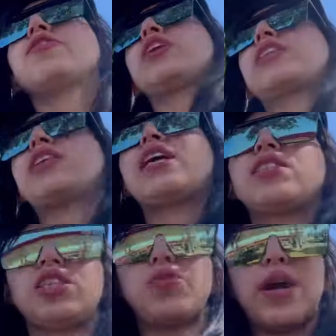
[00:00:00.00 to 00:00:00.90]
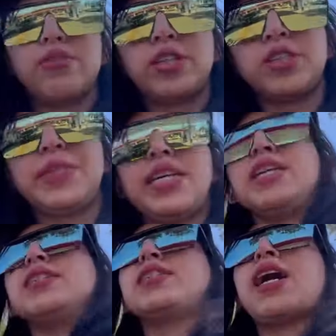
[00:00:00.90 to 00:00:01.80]
like the last two hours
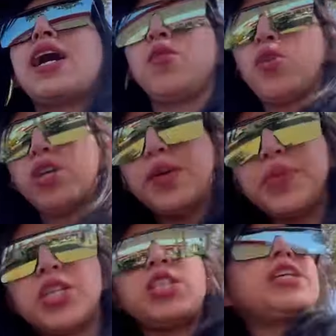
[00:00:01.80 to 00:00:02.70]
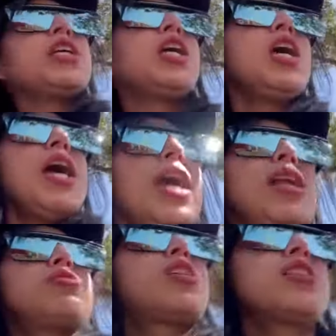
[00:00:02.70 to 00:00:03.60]
because I woke up early and
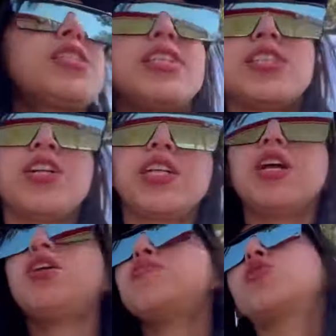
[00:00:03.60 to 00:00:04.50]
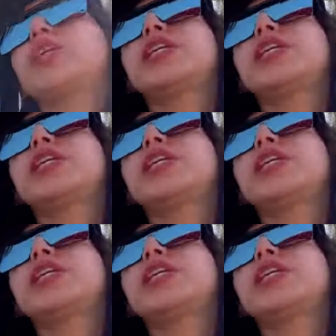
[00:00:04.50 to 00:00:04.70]
I was thought to turning all morning.